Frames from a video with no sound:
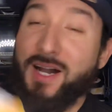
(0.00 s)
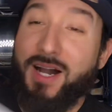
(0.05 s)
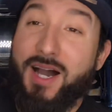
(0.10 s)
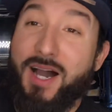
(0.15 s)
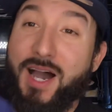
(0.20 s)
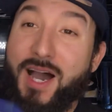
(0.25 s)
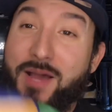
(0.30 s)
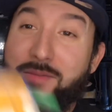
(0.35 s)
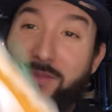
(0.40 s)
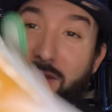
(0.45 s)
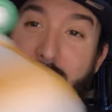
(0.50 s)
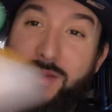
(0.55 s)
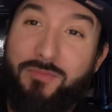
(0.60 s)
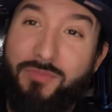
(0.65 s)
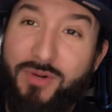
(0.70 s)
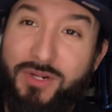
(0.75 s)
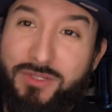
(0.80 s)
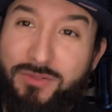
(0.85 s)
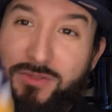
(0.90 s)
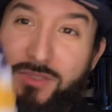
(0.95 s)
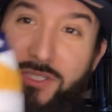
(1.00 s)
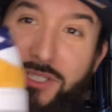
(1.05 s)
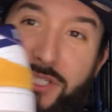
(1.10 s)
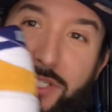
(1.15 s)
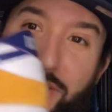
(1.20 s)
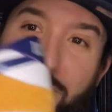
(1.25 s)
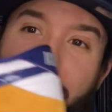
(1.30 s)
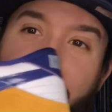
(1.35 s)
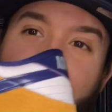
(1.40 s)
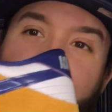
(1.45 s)
I'm not impressed with the
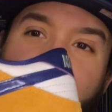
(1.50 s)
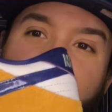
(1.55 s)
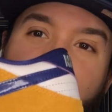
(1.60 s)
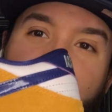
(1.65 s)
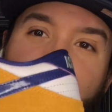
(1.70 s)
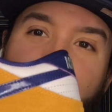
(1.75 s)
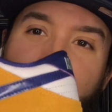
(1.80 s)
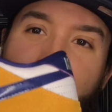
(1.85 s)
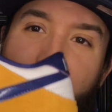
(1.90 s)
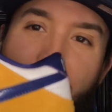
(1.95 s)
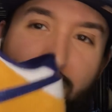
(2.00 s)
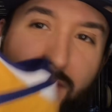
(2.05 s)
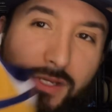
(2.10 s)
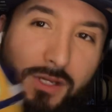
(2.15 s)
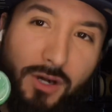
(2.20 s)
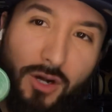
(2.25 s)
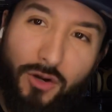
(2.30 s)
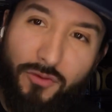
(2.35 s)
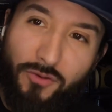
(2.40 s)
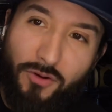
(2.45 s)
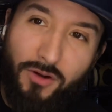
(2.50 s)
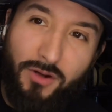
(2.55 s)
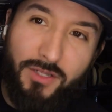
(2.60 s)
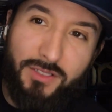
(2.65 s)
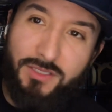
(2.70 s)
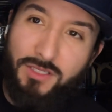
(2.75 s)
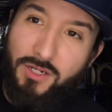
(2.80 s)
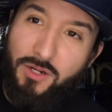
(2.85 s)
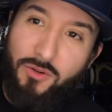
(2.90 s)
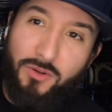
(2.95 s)
shoe. Overall, it's
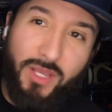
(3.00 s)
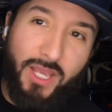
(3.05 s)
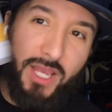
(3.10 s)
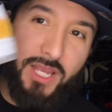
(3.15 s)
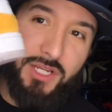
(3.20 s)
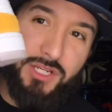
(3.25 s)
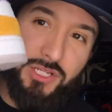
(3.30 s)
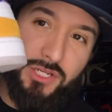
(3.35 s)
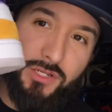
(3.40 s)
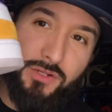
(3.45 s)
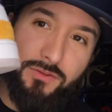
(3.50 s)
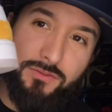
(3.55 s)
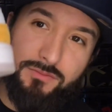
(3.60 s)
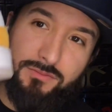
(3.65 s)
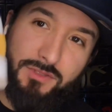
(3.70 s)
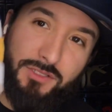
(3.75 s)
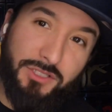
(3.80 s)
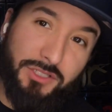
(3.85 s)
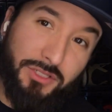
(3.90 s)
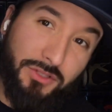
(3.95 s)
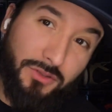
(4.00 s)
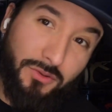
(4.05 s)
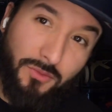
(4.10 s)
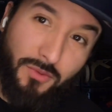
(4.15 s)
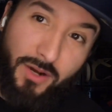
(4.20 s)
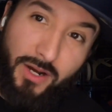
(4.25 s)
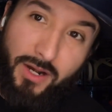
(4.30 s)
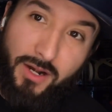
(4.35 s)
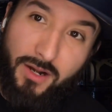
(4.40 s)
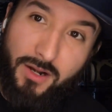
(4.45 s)
an okay shoe. It's a shoe to
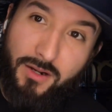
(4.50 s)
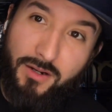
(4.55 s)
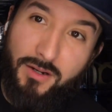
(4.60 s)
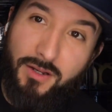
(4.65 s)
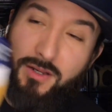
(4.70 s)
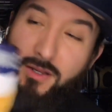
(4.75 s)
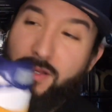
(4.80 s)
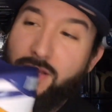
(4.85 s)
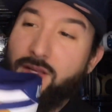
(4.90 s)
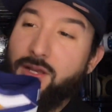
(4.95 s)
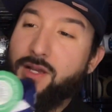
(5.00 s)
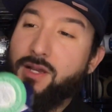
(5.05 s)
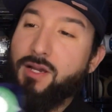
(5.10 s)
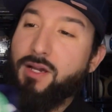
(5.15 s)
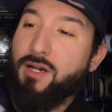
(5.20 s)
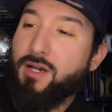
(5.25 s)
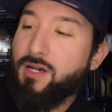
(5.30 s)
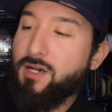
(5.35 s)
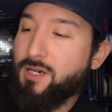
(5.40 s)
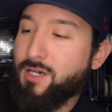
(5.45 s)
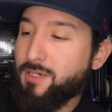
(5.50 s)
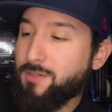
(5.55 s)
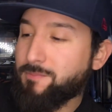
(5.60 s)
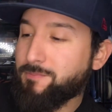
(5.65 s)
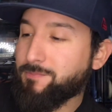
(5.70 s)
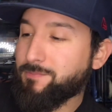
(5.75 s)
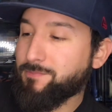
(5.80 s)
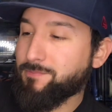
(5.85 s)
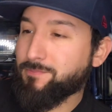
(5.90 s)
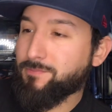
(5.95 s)
wear.
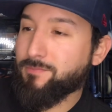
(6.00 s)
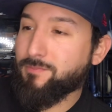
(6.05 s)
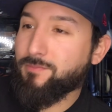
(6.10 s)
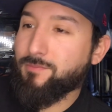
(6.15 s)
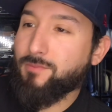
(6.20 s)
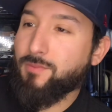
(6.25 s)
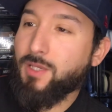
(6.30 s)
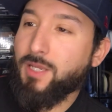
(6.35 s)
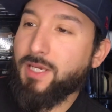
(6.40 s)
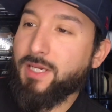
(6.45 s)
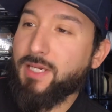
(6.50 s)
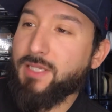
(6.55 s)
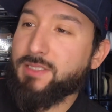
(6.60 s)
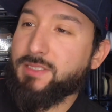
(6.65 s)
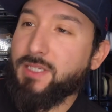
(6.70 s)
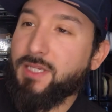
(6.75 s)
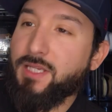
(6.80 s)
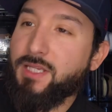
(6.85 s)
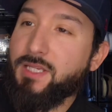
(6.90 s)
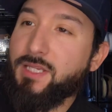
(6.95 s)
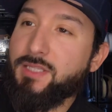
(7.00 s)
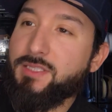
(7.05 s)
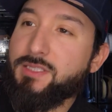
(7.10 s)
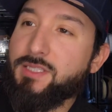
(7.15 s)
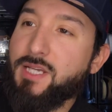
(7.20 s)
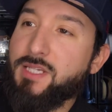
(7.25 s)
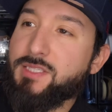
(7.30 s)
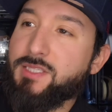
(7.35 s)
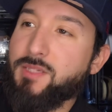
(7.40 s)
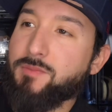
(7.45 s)
But like I said, it's
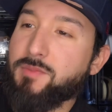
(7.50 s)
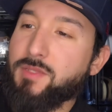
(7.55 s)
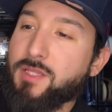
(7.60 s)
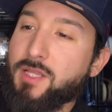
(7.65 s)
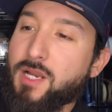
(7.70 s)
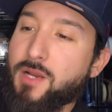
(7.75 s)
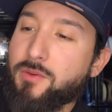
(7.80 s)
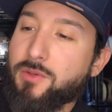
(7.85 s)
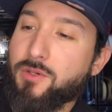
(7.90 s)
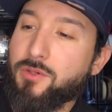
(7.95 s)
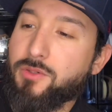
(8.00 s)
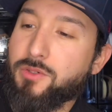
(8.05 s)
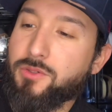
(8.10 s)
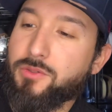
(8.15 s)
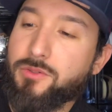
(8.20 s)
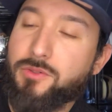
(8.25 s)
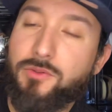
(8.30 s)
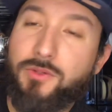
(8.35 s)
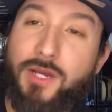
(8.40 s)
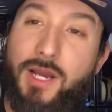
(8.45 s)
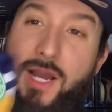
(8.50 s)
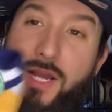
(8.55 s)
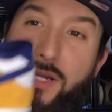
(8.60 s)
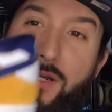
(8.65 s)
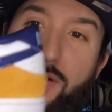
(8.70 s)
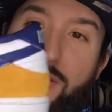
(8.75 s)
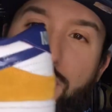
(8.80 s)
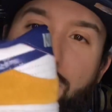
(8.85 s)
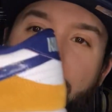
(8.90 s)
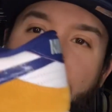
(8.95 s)
not something that I would go goo goo gaga
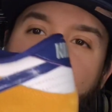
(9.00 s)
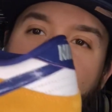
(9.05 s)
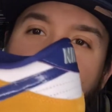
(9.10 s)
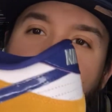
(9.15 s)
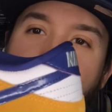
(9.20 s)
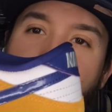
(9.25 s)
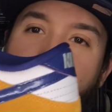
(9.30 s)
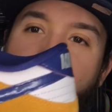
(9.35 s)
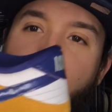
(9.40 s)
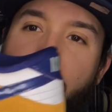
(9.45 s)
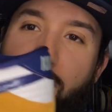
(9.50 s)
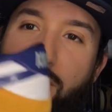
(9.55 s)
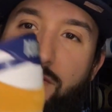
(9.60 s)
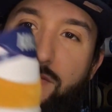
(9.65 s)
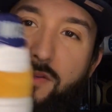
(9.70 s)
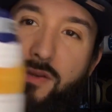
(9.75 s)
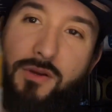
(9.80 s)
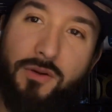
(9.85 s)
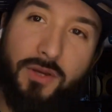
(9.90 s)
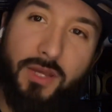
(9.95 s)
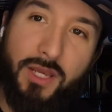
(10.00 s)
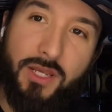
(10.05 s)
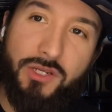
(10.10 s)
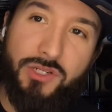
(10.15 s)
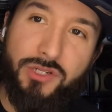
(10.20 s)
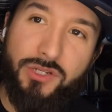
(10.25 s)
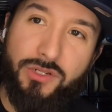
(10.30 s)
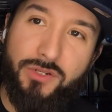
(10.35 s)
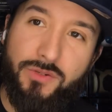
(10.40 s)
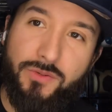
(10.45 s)
over. It's an okay
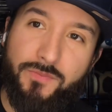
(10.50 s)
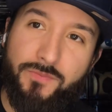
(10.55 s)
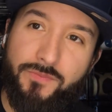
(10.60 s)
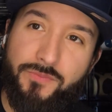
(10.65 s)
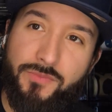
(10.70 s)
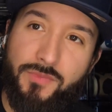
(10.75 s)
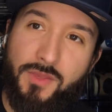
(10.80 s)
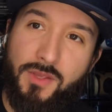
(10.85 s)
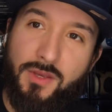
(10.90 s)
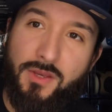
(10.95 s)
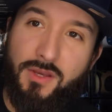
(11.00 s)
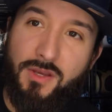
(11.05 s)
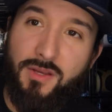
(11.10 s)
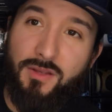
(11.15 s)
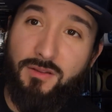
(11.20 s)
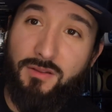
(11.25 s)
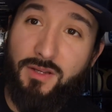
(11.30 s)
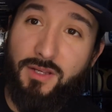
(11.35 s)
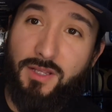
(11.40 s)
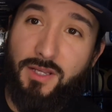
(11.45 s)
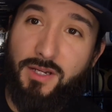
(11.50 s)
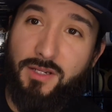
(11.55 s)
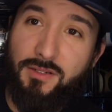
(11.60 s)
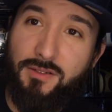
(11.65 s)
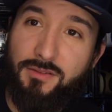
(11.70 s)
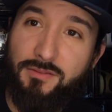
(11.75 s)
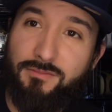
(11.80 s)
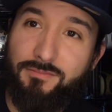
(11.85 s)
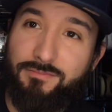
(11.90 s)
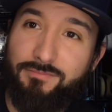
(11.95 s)
shoe. Look at that.
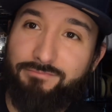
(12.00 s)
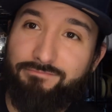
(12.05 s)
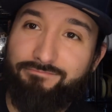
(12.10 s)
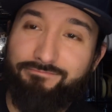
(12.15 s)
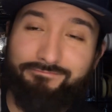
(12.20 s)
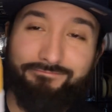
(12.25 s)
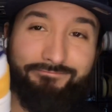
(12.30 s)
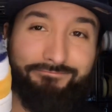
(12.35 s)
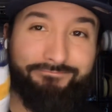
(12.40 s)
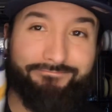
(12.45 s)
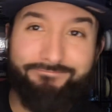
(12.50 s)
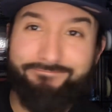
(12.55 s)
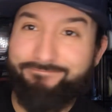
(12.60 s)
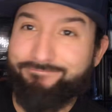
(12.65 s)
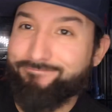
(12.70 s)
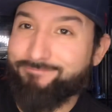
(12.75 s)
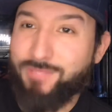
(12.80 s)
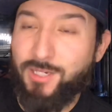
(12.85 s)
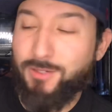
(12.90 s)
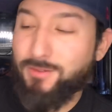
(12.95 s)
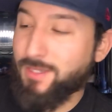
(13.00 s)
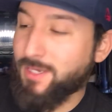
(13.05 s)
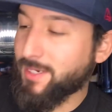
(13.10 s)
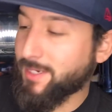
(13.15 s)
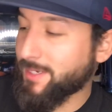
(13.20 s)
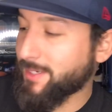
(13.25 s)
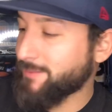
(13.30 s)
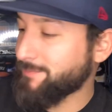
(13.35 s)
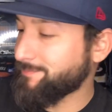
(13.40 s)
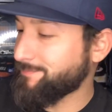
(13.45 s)
Don't like it.